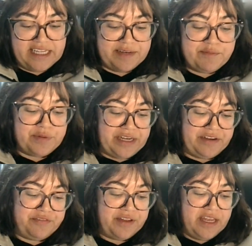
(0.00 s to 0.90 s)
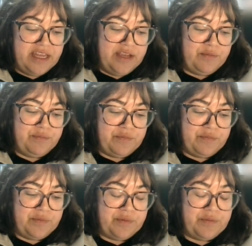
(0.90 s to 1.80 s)
in brief,
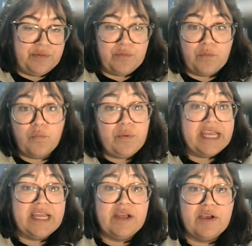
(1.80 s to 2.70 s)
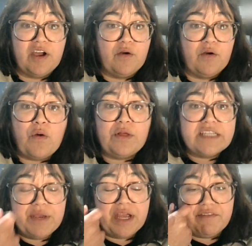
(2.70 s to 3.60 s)
only
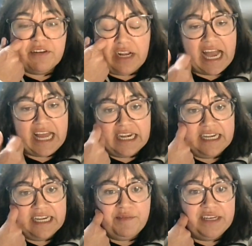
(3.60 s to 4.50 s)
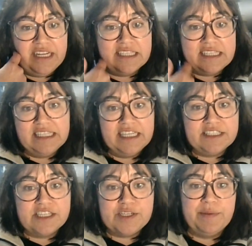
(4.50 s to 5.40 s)
time we ever got Canada anemone
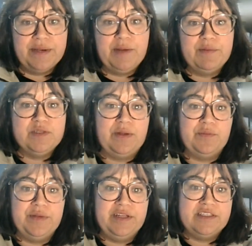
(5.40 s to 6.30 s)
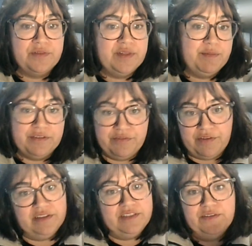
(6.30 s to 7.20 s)
seedlings to germinate was when we sowed them in the
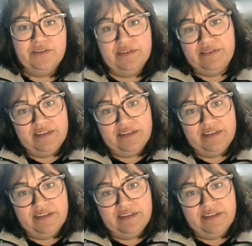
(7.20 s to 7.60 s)
fall. So